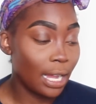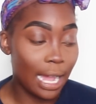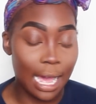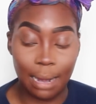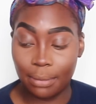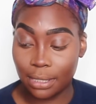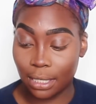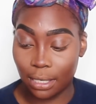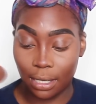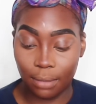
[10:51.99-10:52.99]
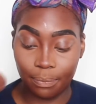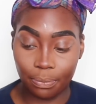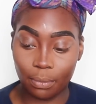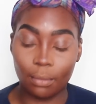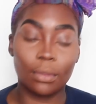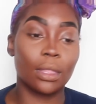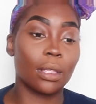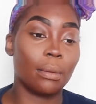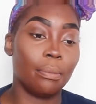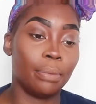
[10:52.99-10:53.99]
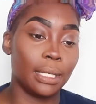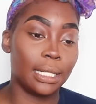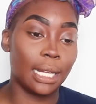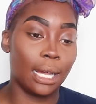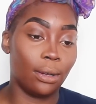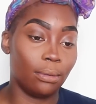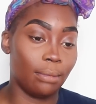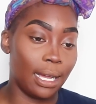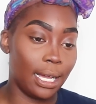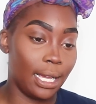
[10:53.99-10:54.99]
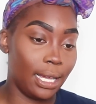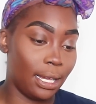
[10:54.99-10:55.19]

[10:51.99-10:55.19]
and I'm just gonna blend out my,